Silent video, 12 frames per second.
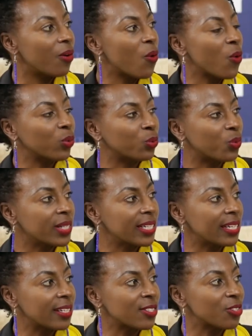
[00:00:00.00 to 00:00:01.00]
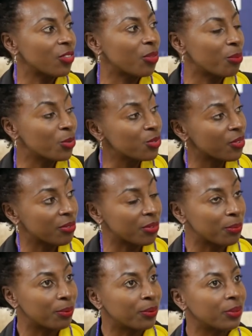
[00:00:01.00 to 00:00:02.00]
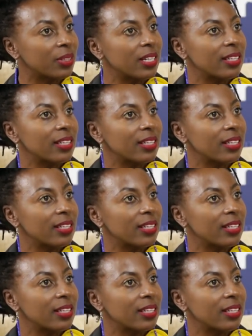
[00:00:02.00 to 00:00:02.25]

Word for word: all working is not the most favorable.